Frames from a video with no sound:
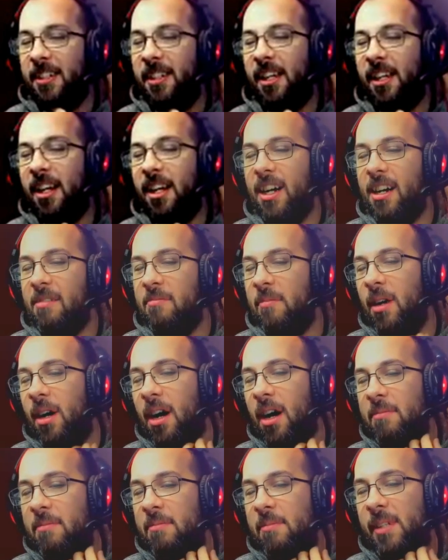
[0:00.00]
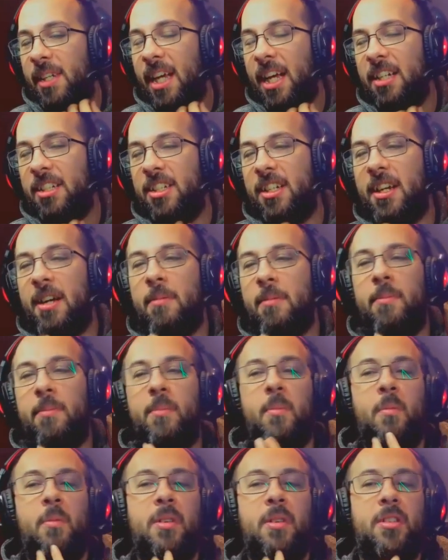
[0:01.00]
I'm catching up
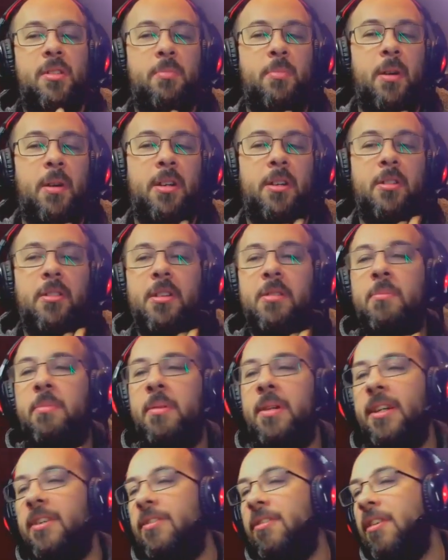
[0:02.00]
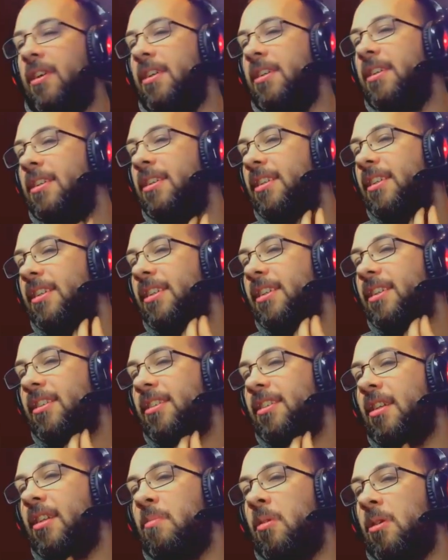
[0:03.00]
with Spud on the beard front to
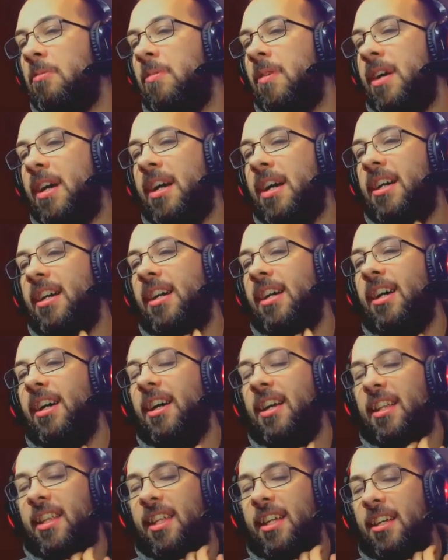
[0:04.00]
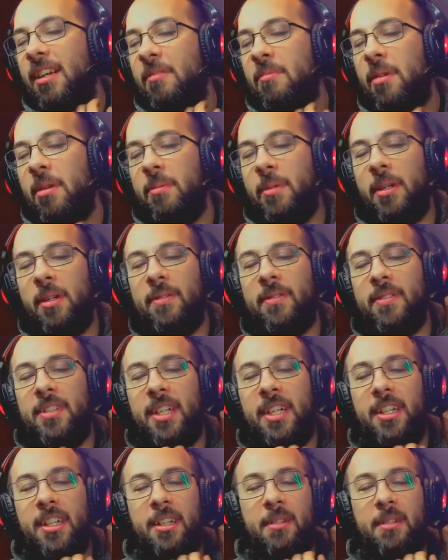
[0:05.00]
the point where I think I might be
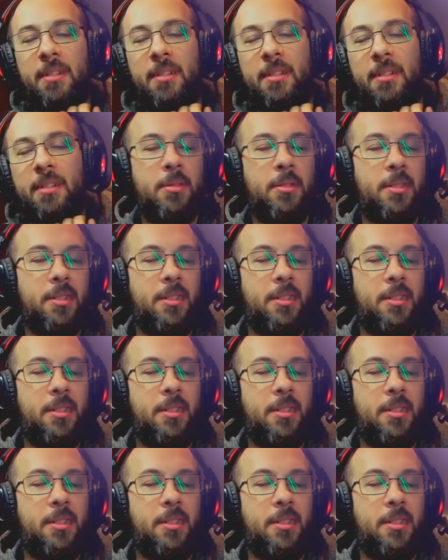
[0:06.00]
overtaking him soon.